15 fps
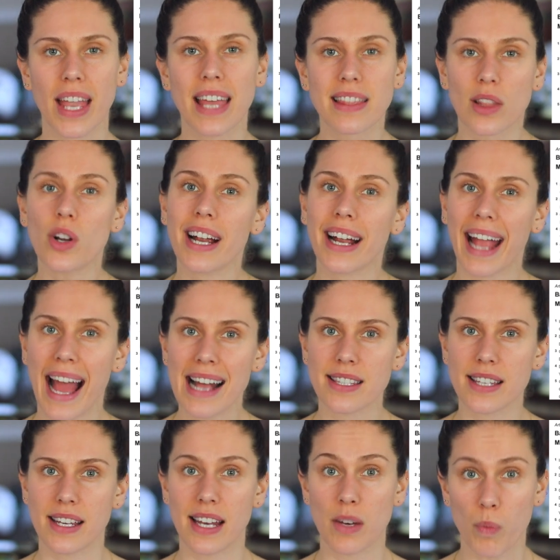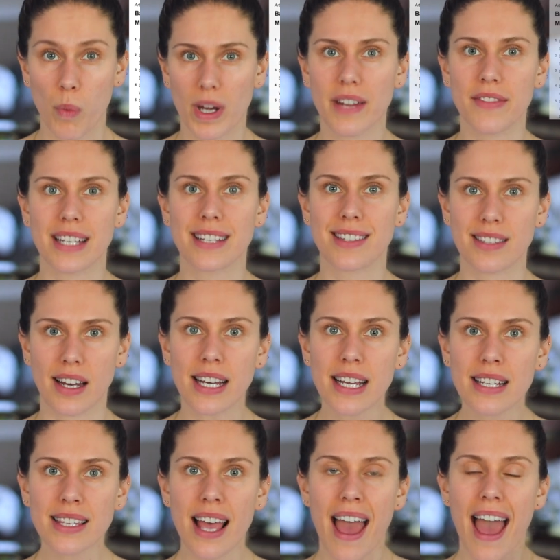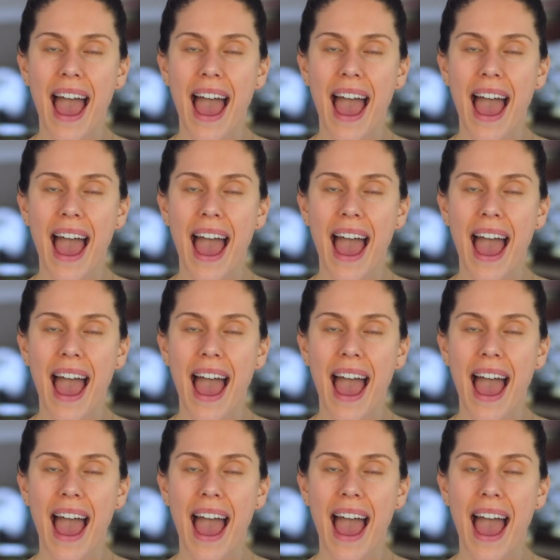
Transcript: And lauric acid in one of these studies